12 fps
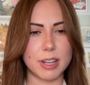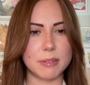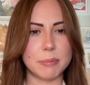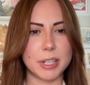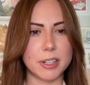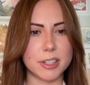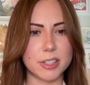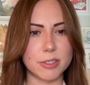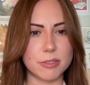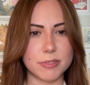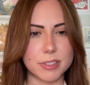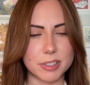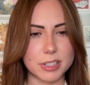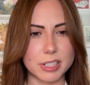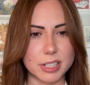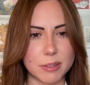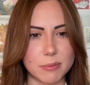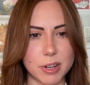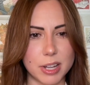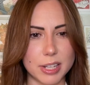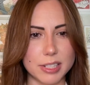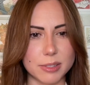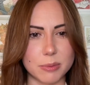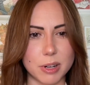And Peter, do you feel the same way
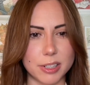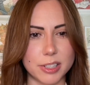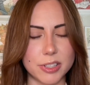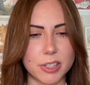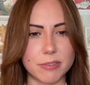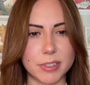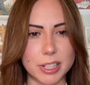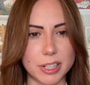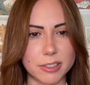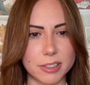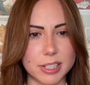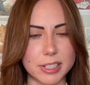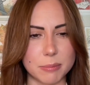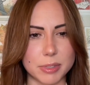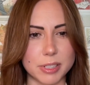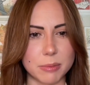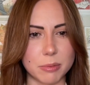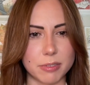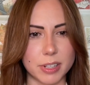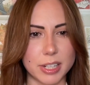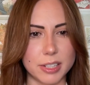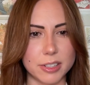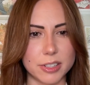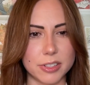as well? Did you have any other examples to provide
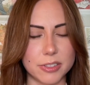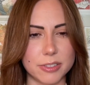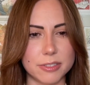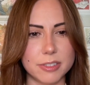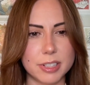here too?